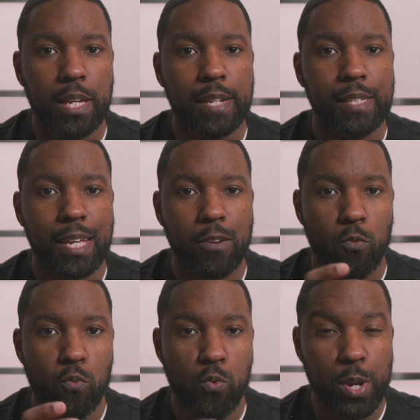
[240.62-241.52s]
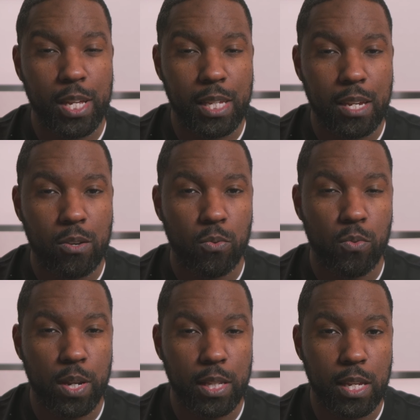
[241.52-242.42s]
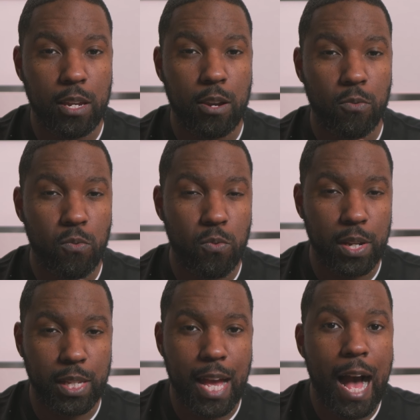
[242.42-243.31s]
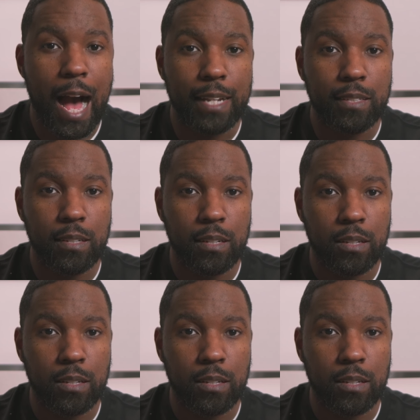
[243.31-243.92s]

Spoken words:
gets really, really, really hot.